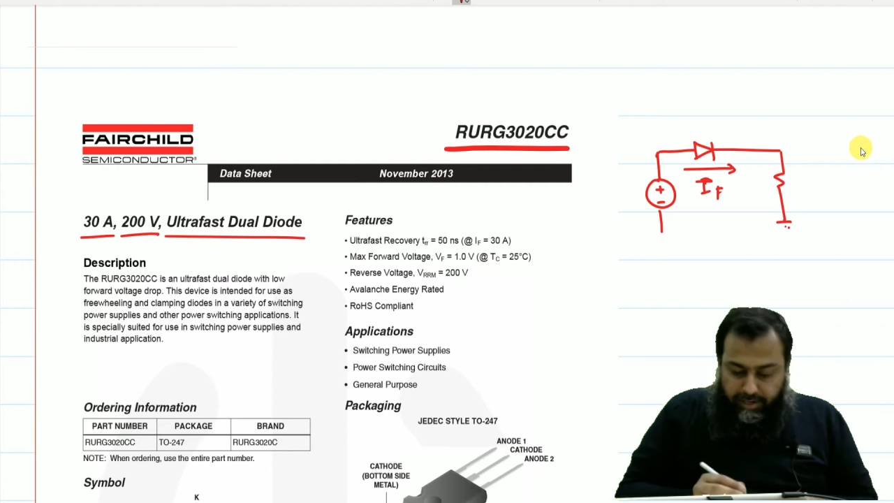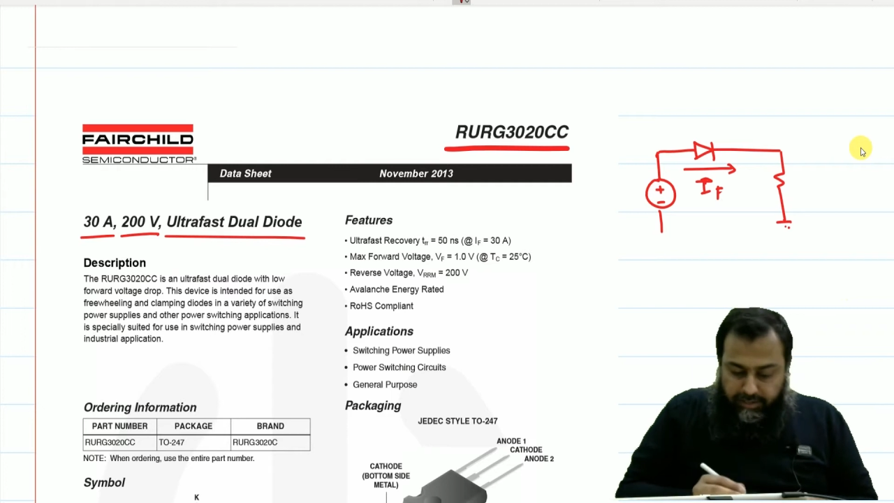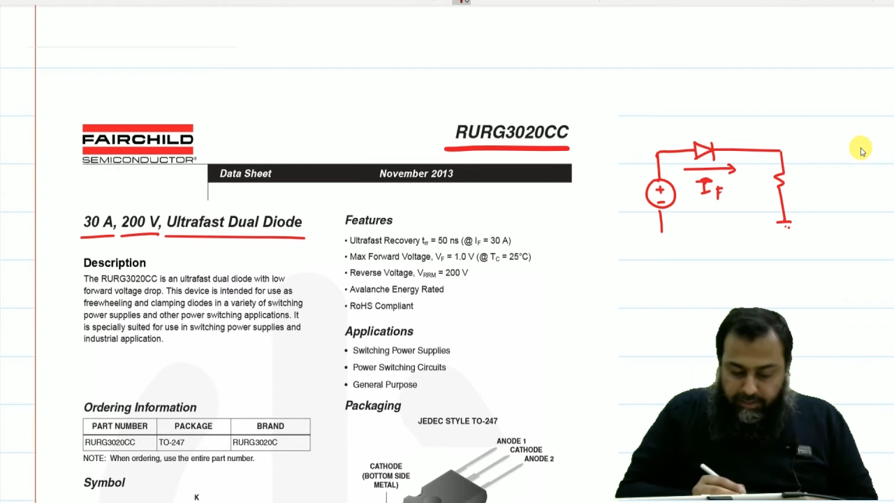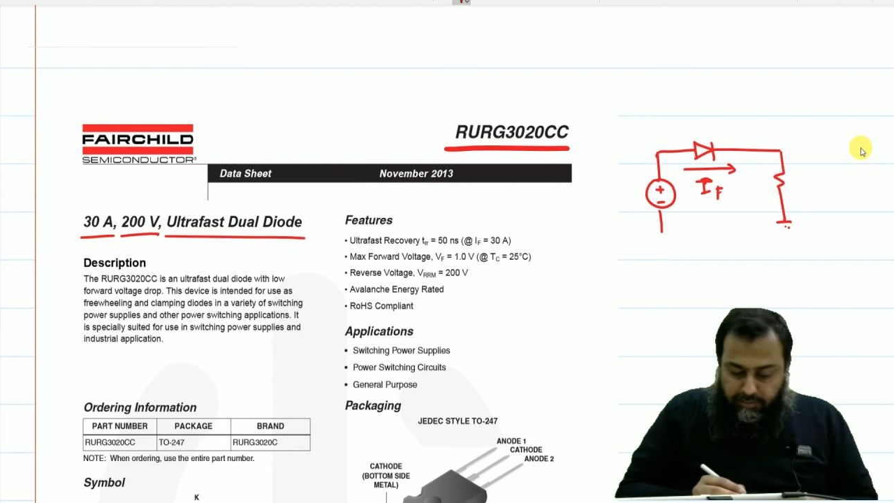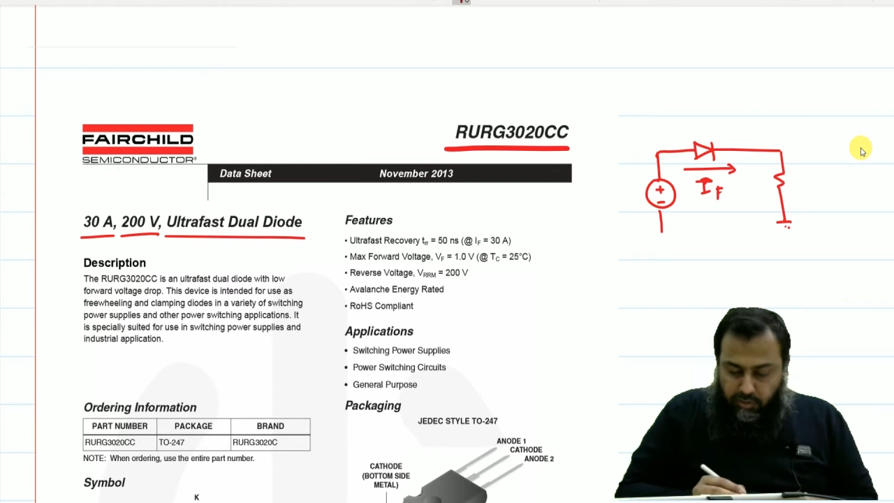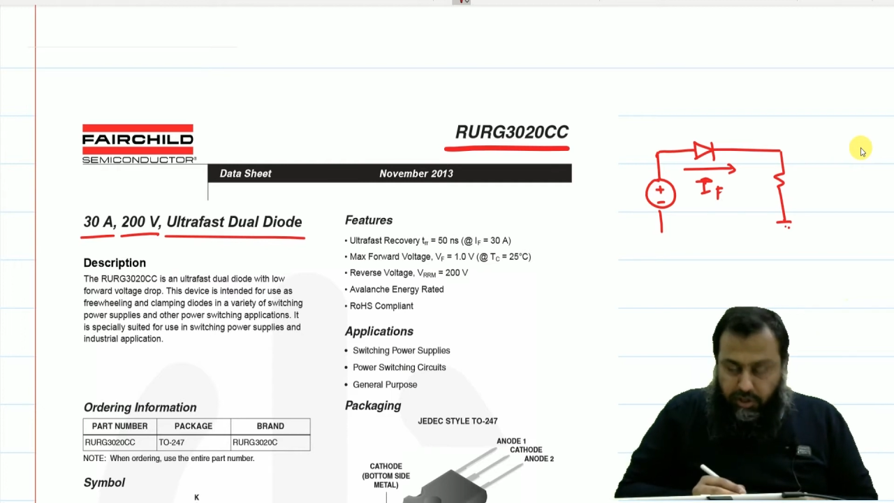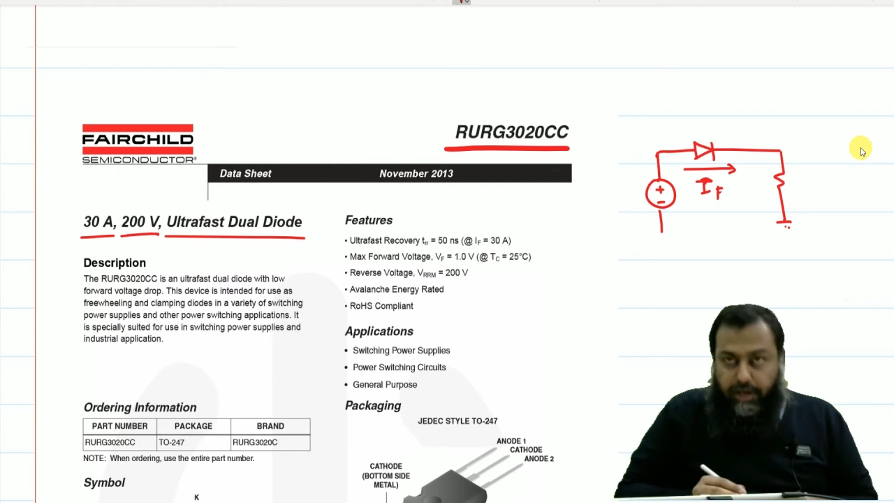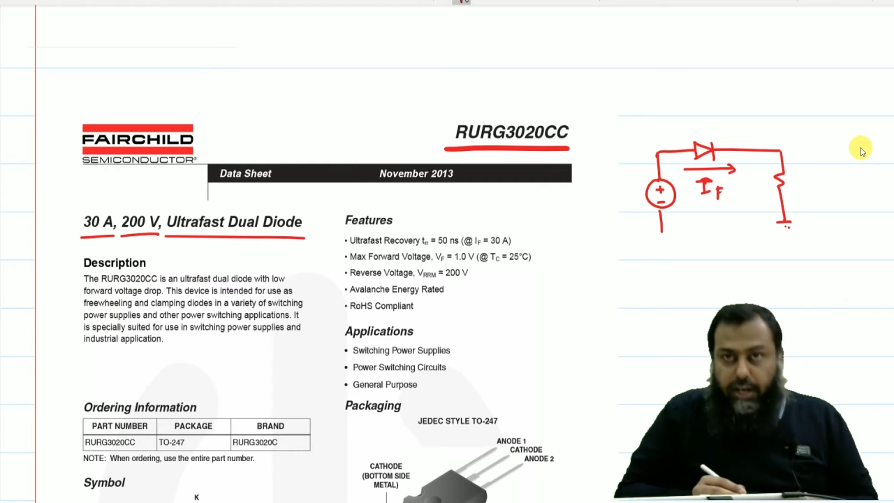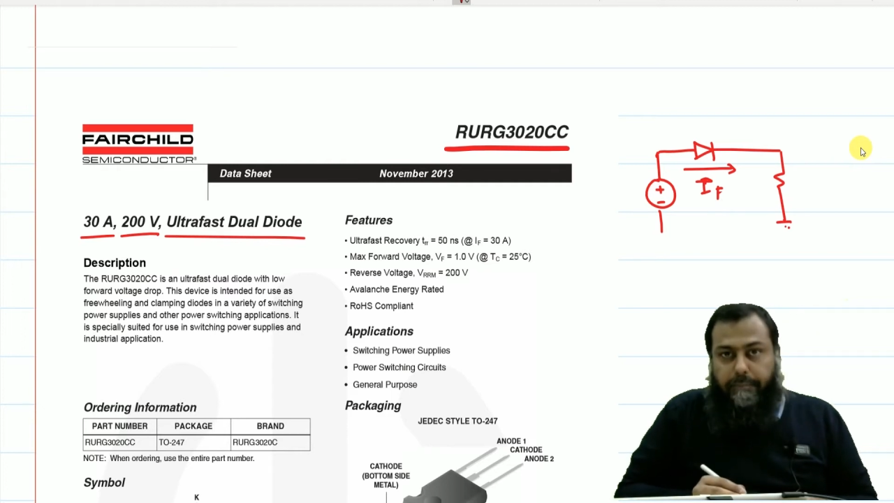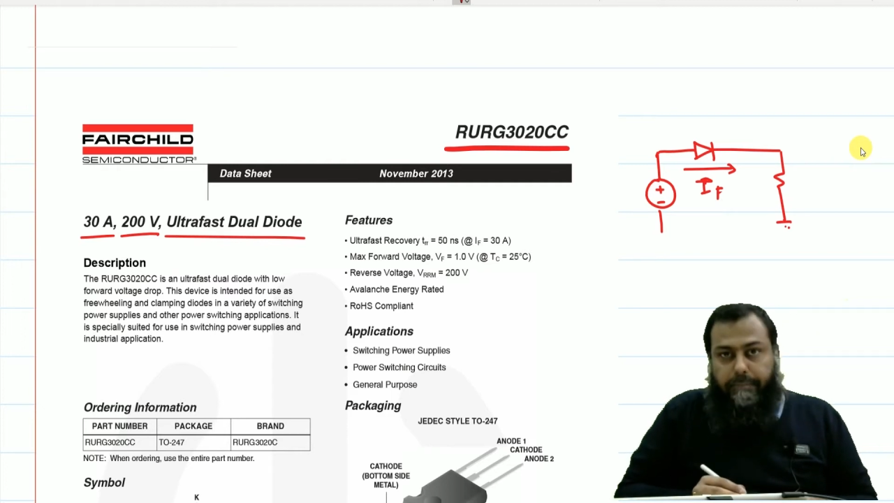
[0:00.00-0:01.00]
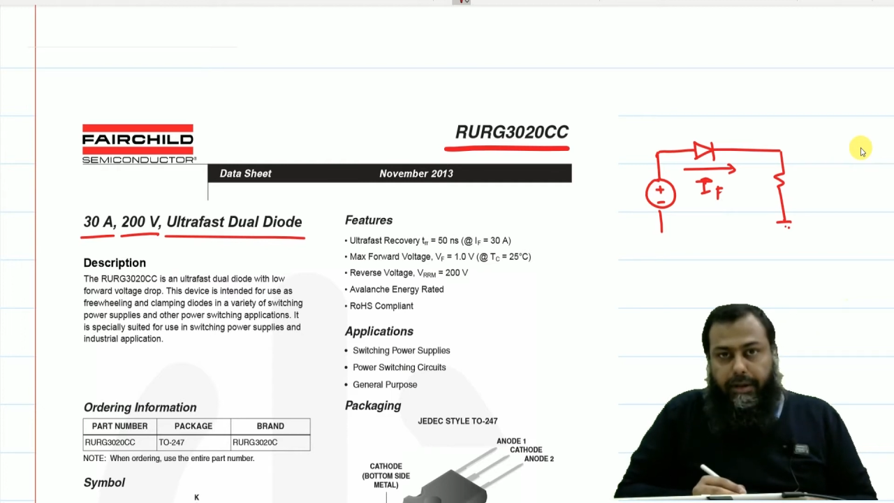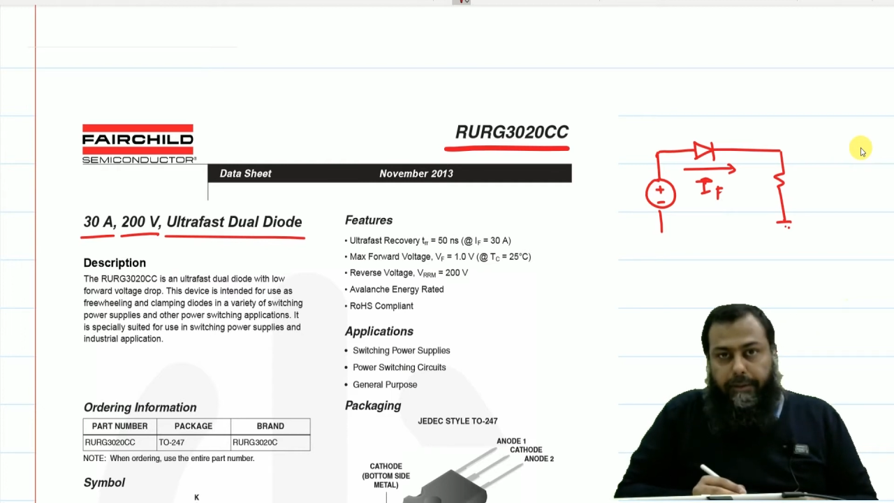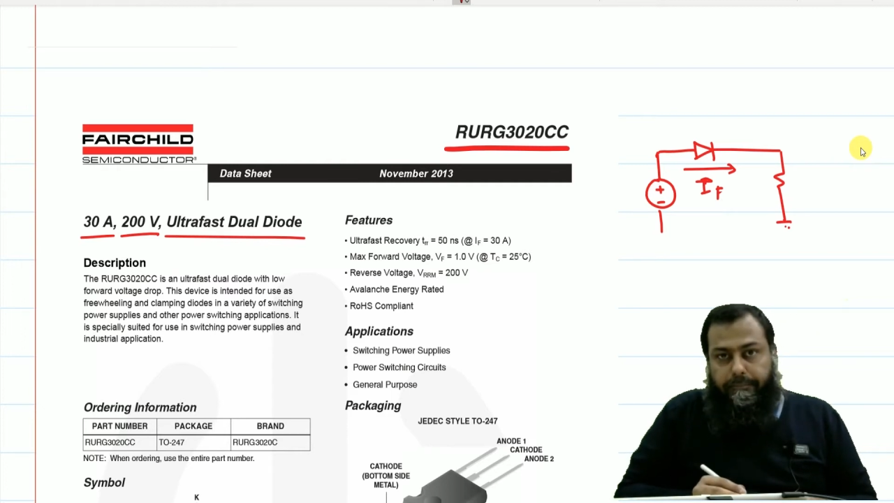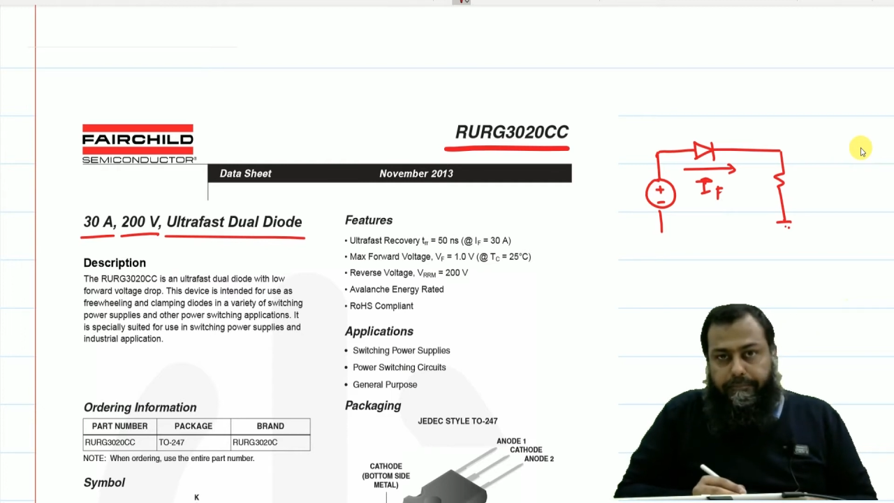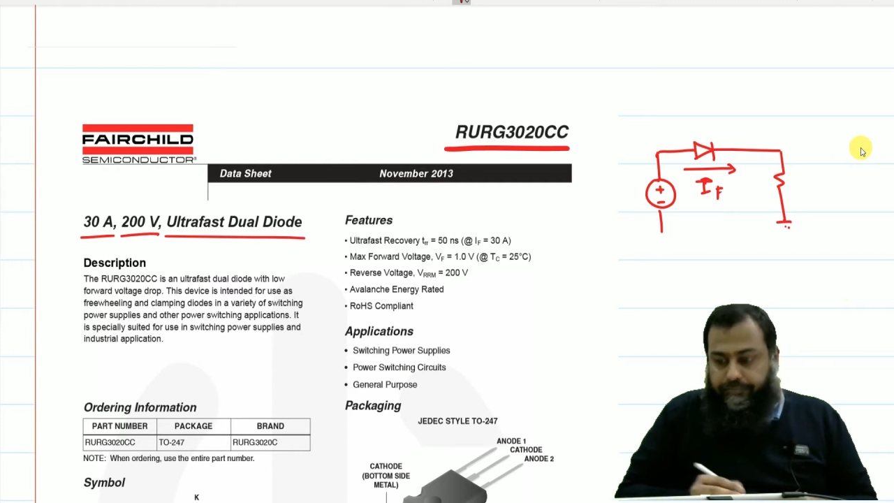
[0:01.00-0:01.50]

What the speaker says: it is equal to 30 ampere.